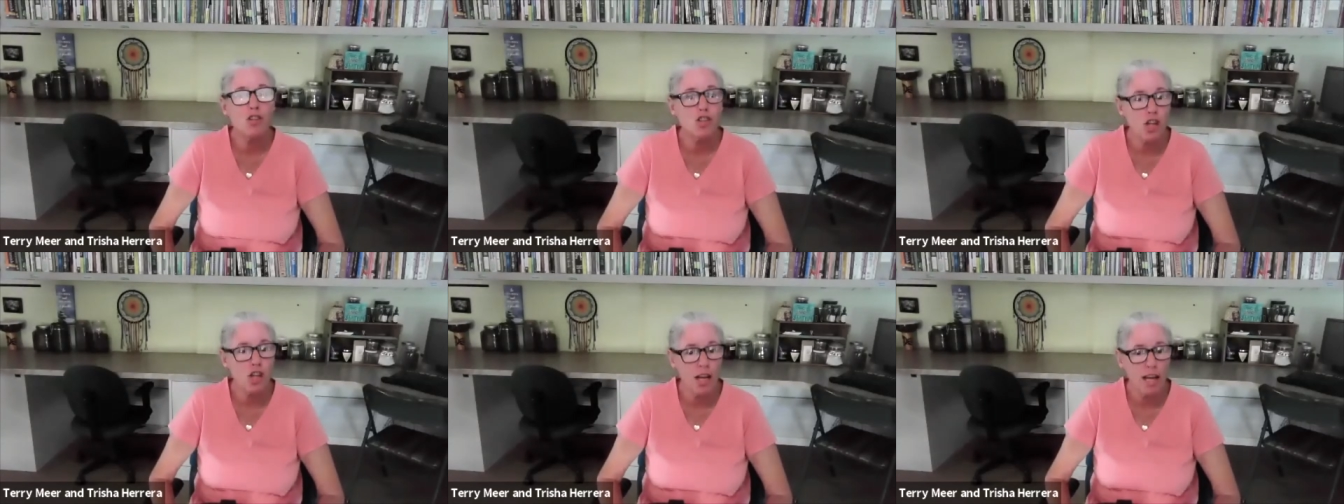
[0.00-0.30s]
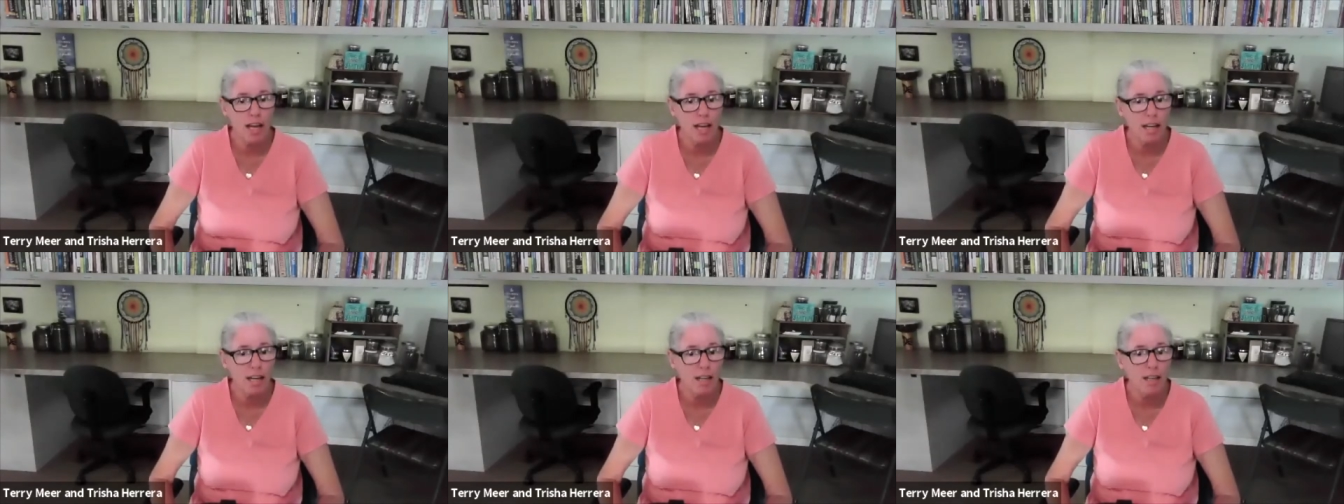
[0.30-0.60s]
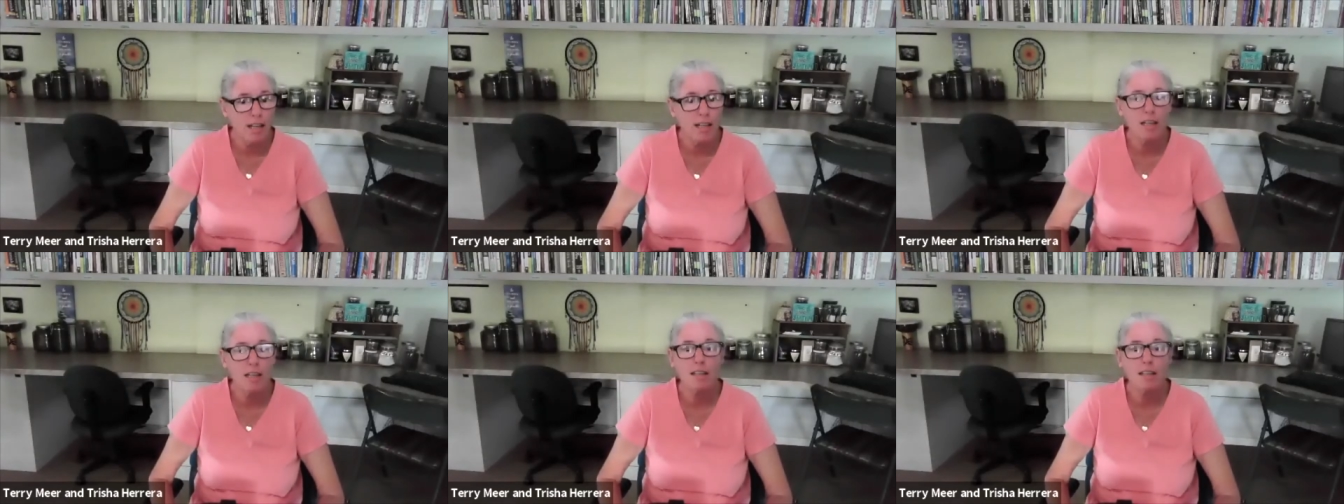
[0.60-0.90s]

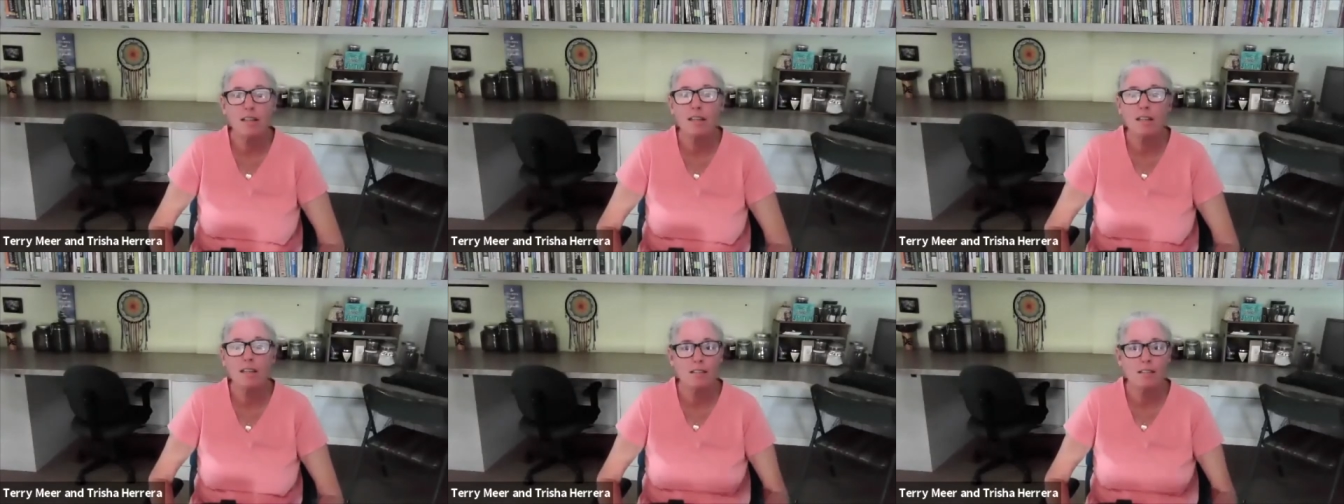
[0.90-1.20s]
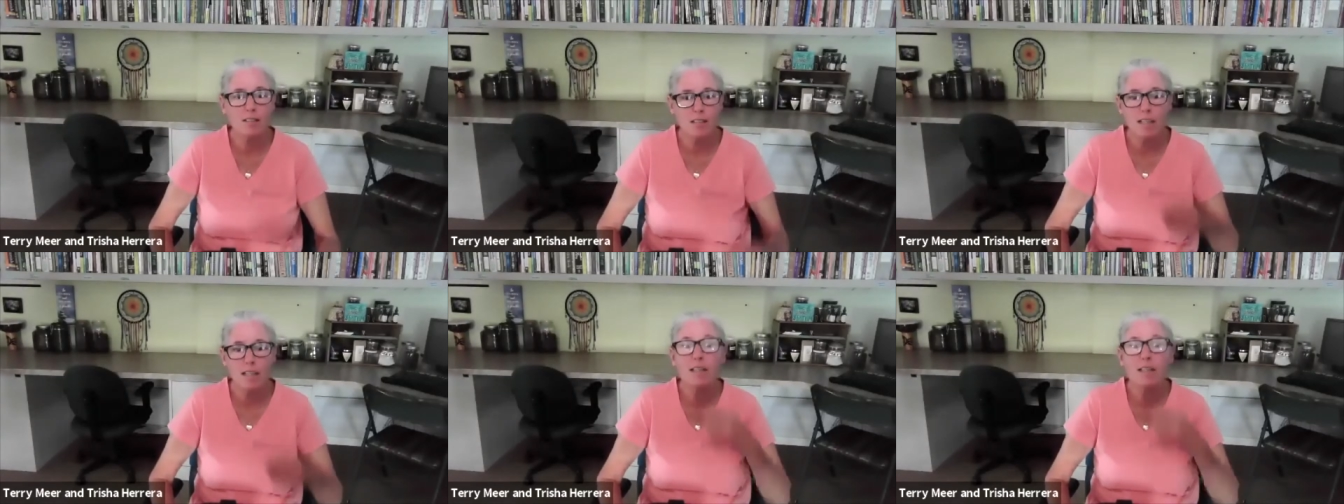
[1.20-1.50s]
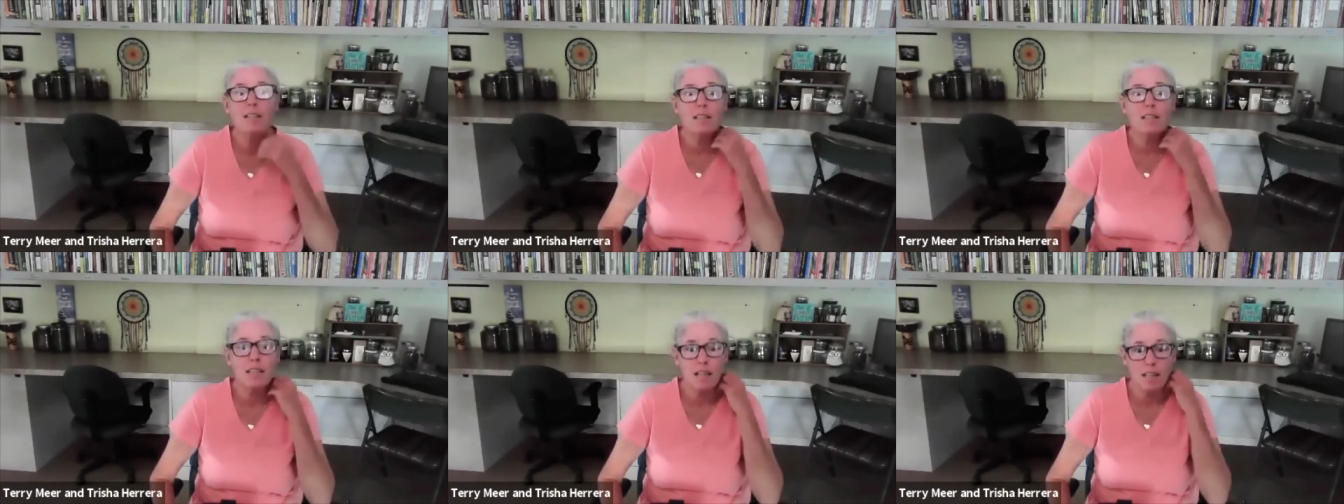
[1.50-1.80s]
shade in
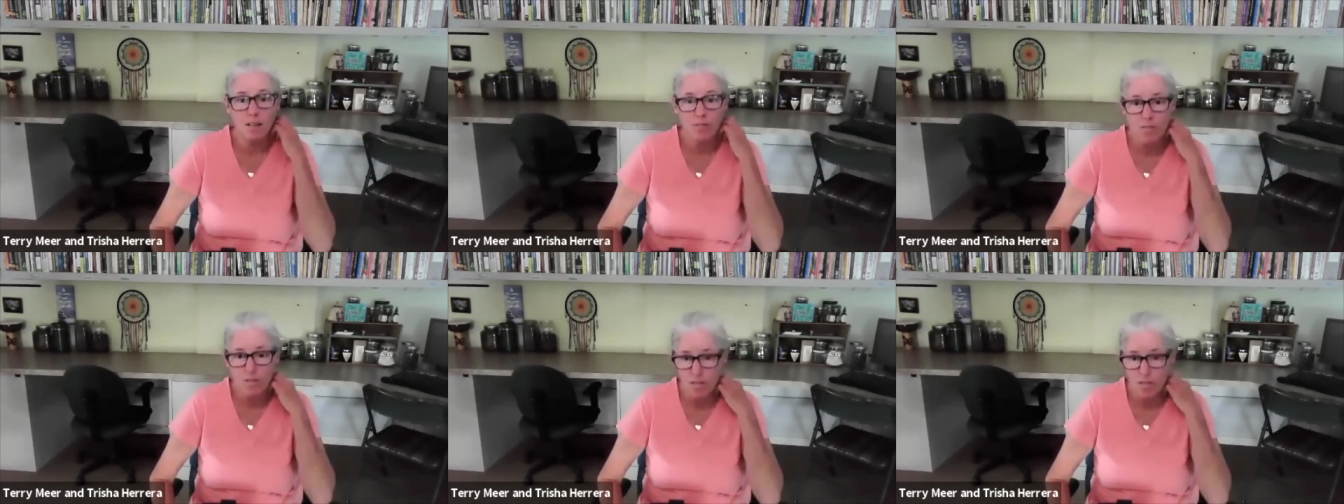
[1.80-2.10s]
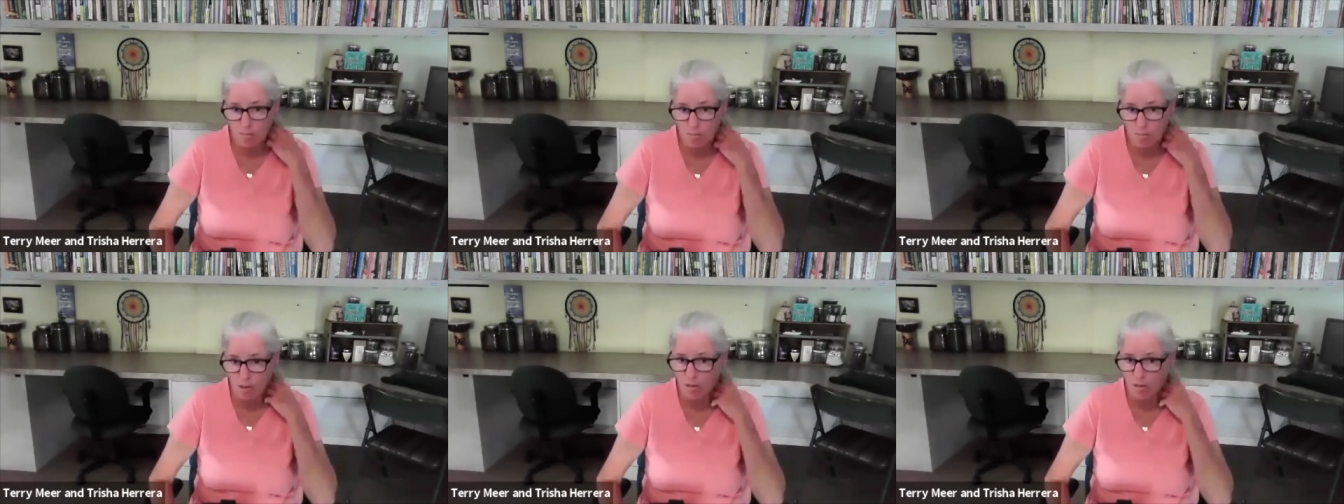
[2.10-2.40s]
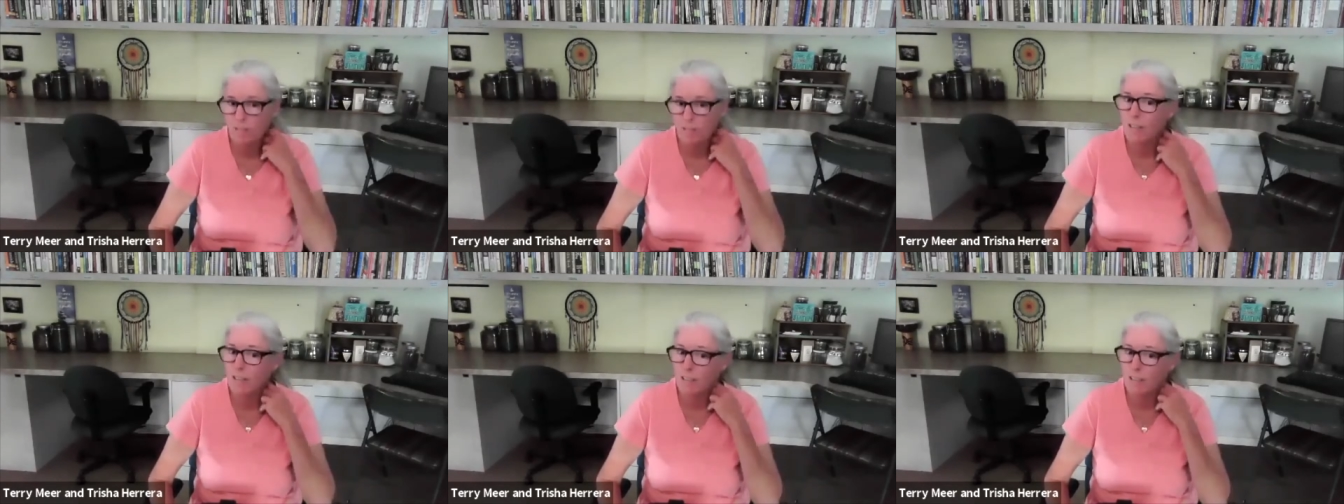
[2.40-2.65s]
the dead of summer,